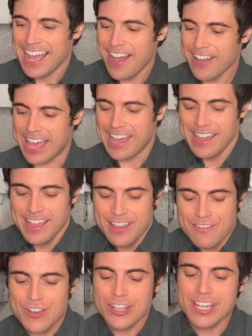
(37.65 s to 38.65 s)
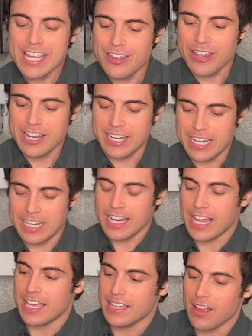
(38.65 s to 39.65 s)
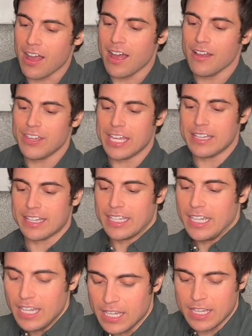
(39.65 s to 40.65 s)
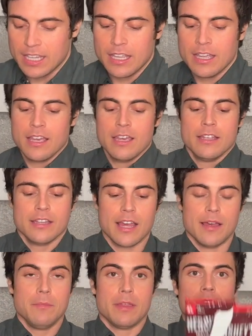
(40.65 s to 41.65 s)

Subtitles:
Okay, first thing you're gonna need is obviously some